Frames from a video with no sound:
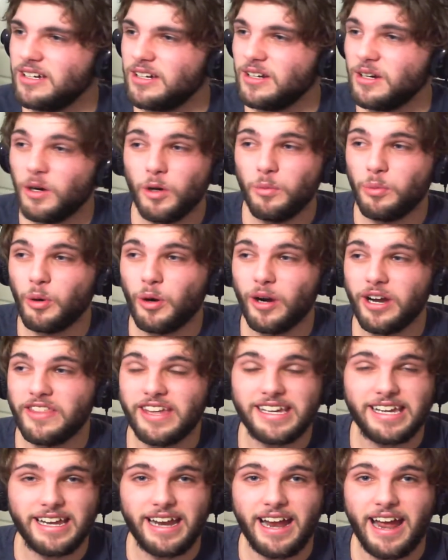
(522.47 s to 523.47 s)
oh boy, they
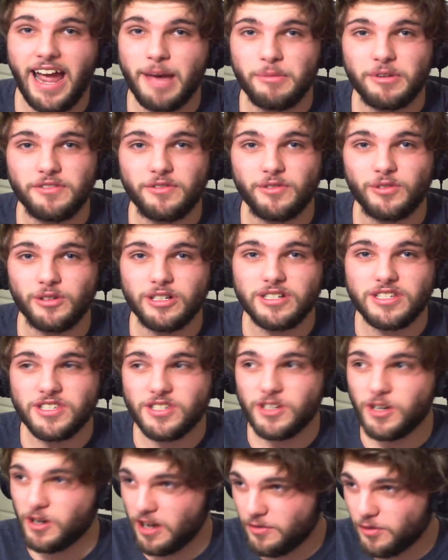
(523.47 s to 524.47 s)
get hammered for it. So
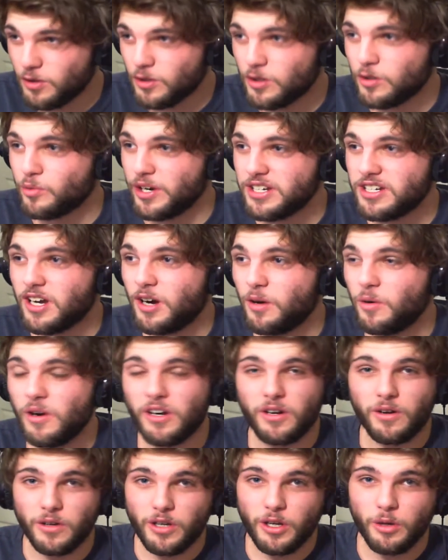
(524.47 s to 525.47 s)
if you're a retail worker
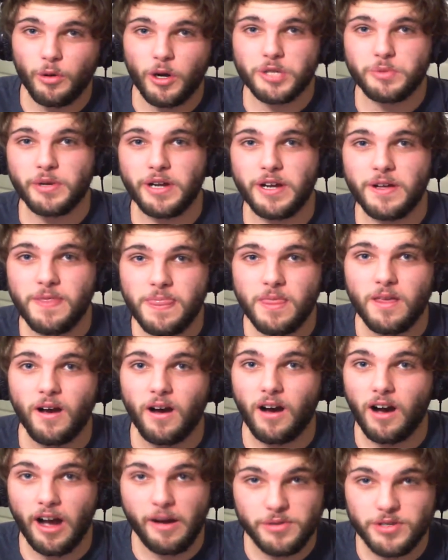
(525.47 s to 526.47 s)
and you watch me,
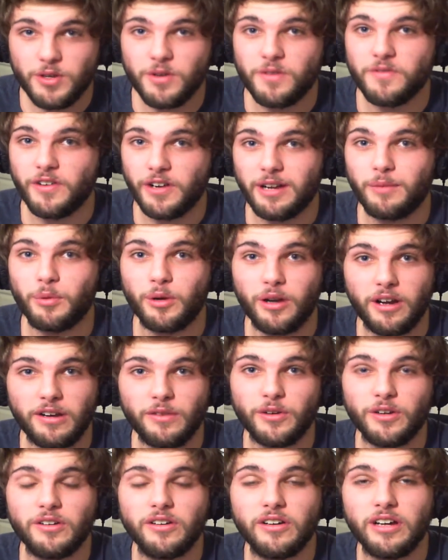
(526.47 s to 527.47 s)
I'm so fucking proud of
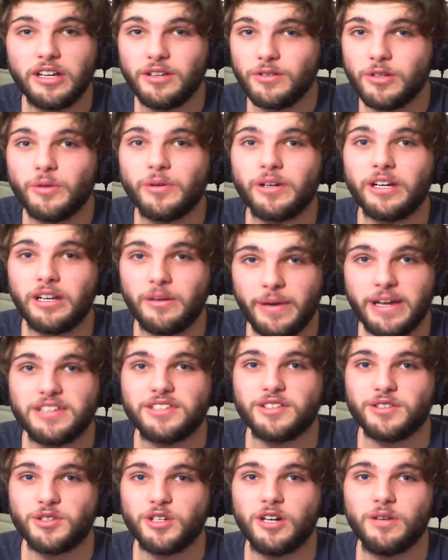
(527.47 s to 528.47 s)
you, and you're doing an amazing
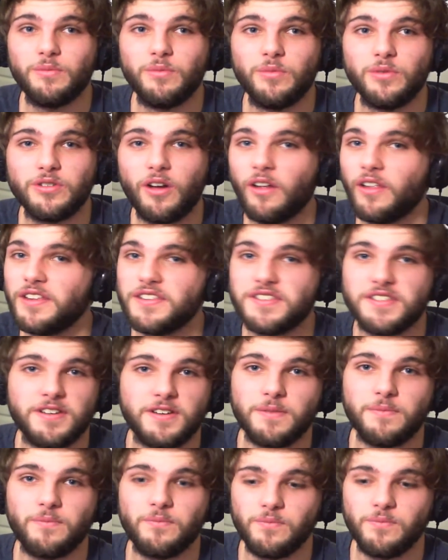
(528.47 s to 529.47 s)
job. Don't listen to them.
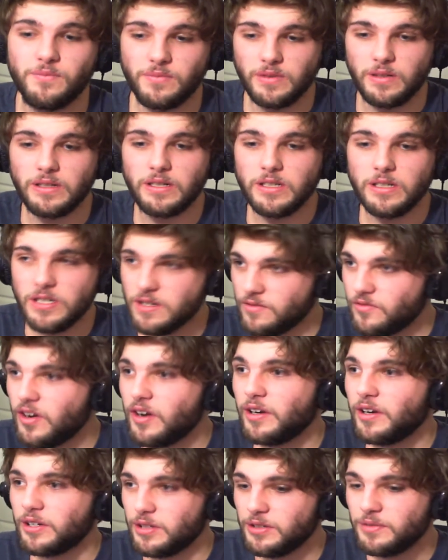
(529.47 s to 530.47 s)
Very
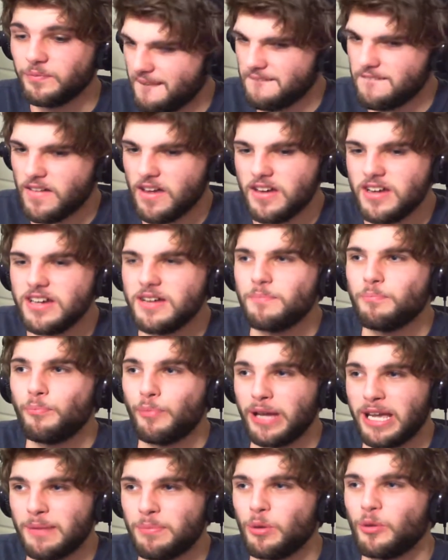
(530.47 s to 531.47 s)
good.
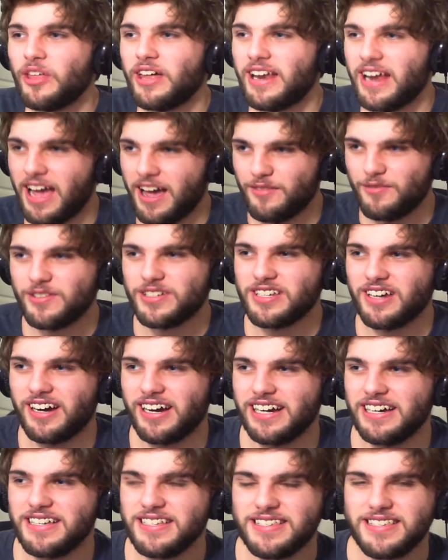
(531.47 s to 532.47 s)
People that
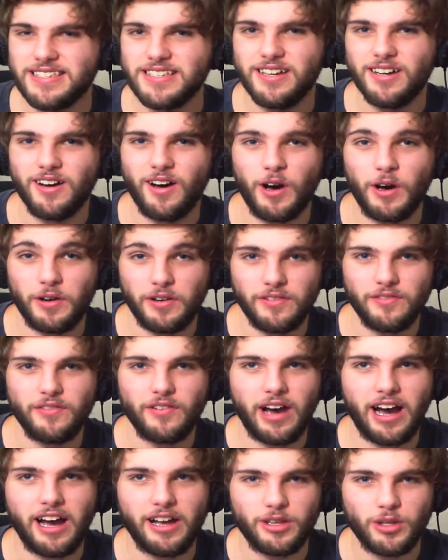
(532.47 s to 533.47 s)
advertise on
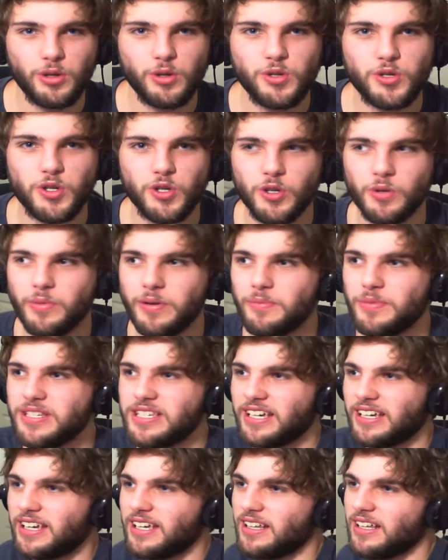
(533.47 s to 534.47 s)
YouTube in
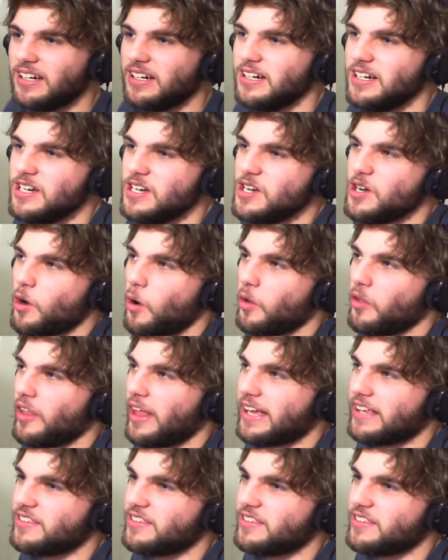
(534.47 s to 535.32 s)
particular, or like,